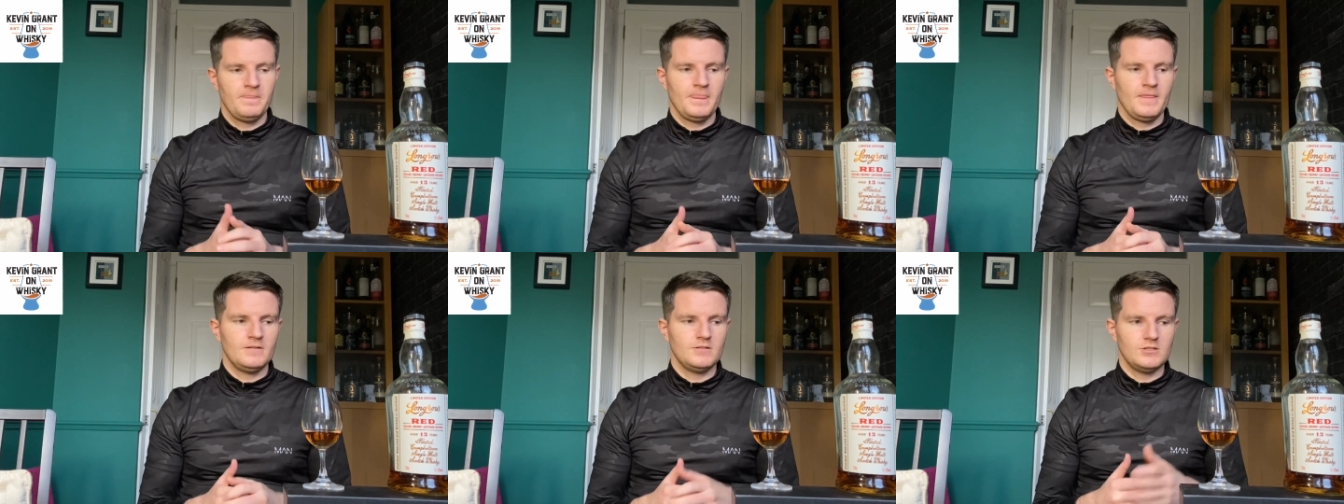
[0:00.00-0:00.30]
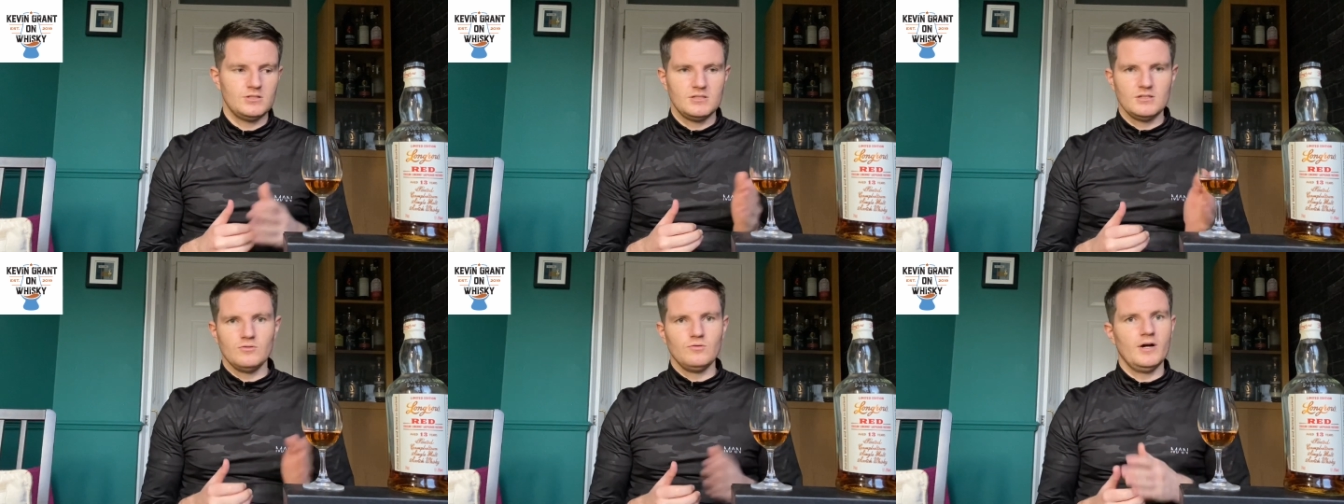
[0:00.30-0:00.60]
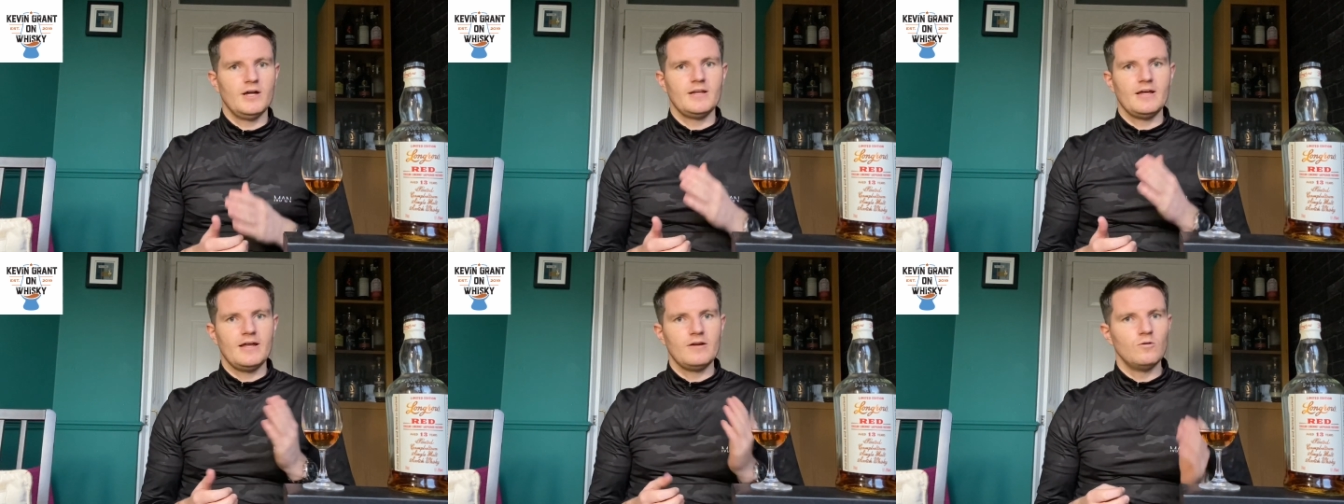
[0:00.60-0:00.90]
just to go
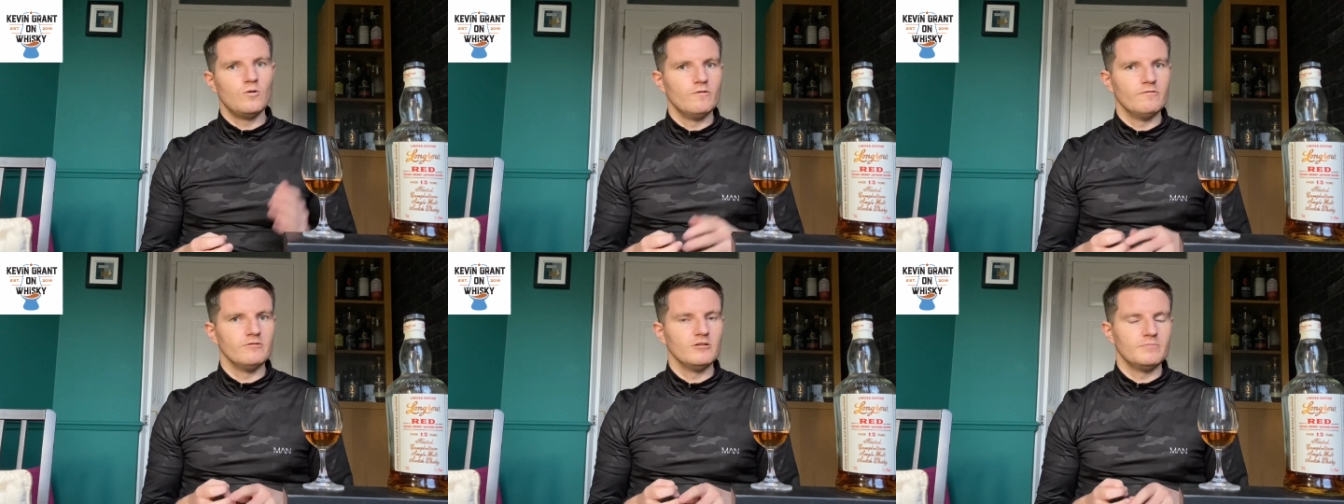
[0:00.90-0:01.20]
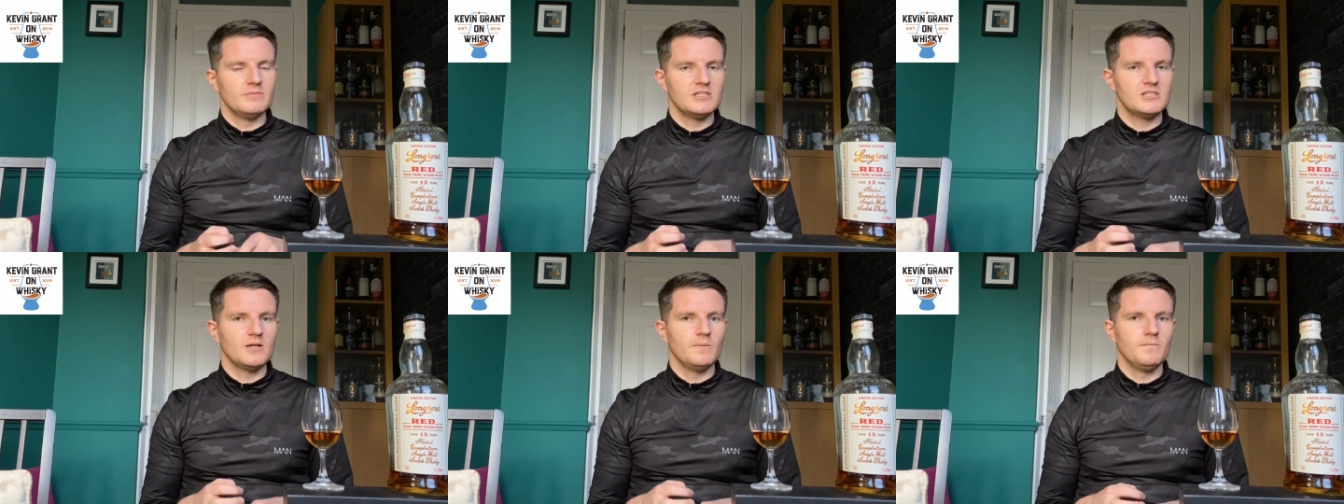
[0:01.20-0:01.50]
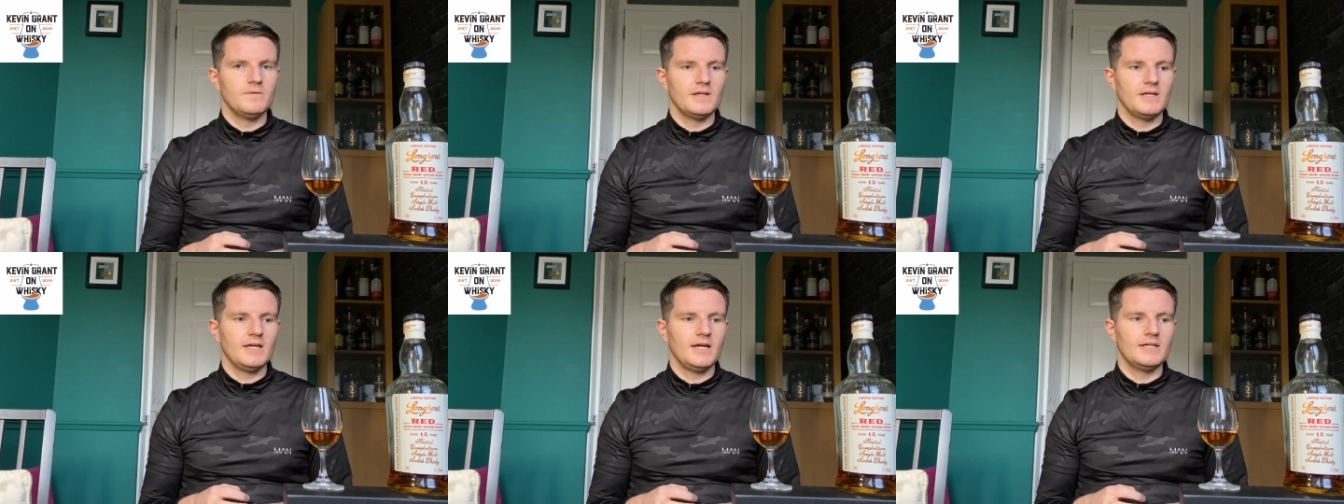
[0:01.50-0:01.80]
in and hopefully it'll be
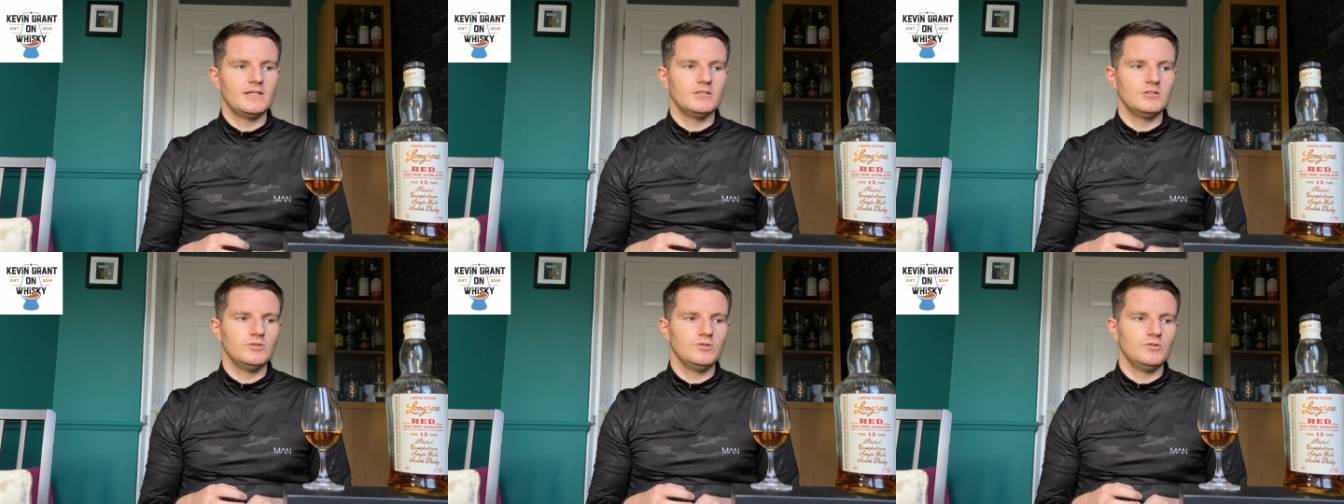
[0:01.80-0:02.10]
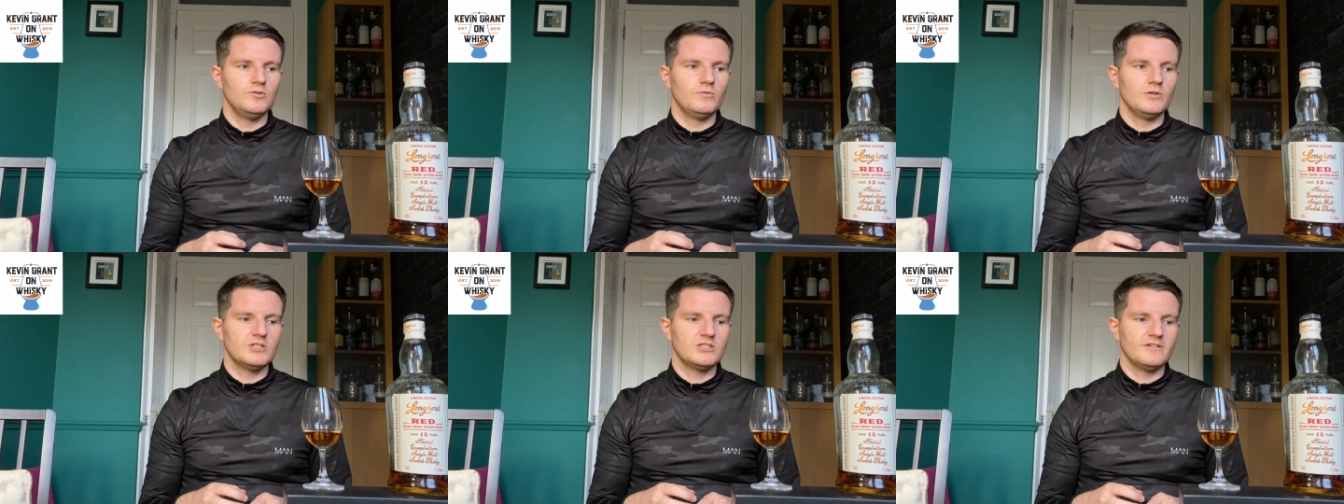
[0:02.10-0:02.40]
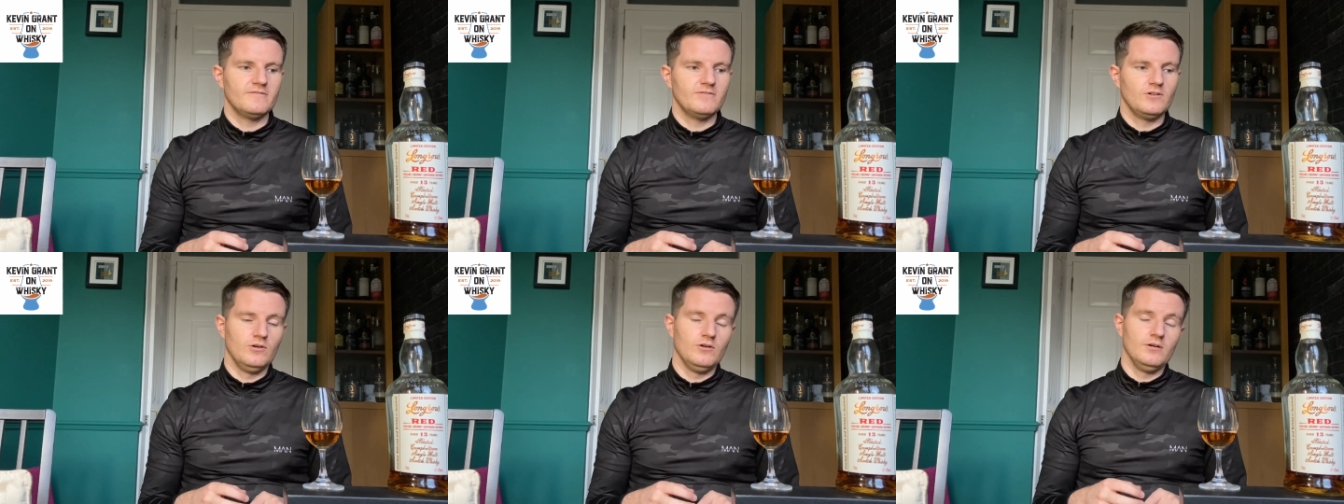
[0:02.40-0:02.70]
something kind of new which
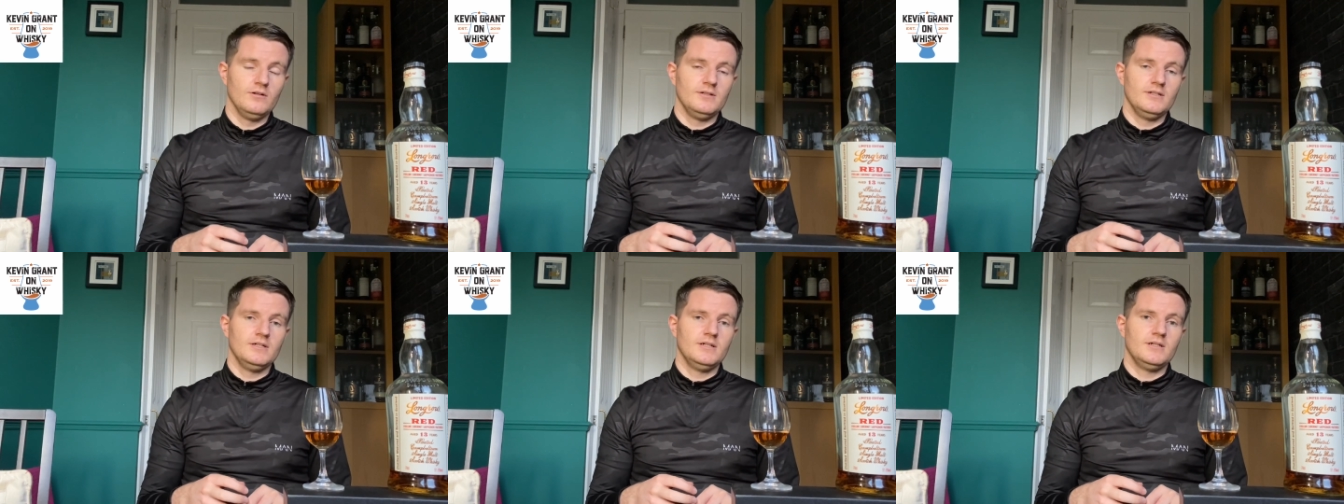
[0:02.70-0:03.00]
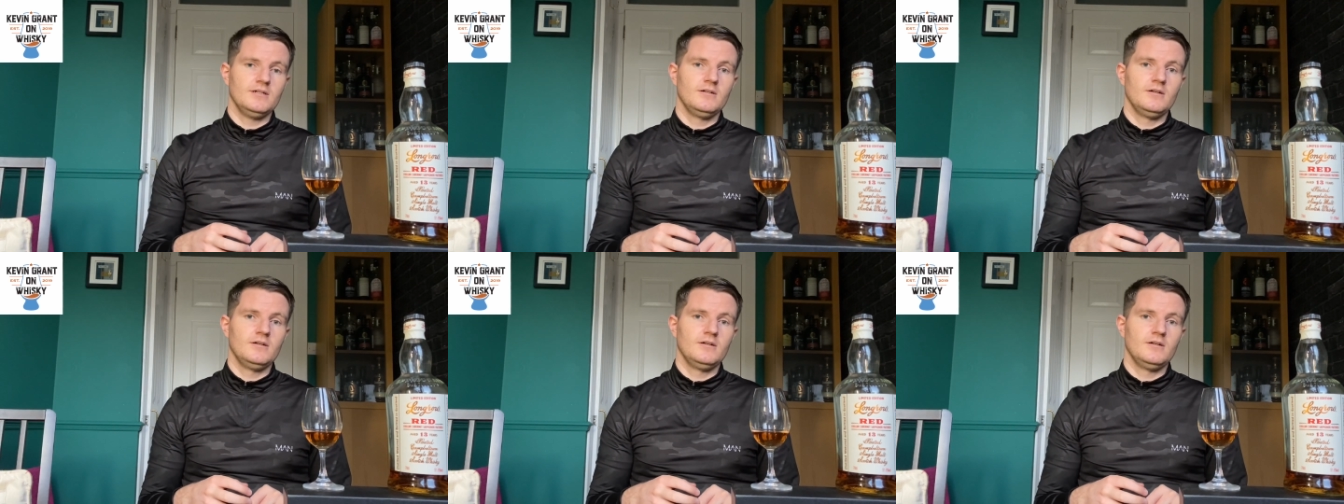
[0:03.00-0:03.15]
I've got there,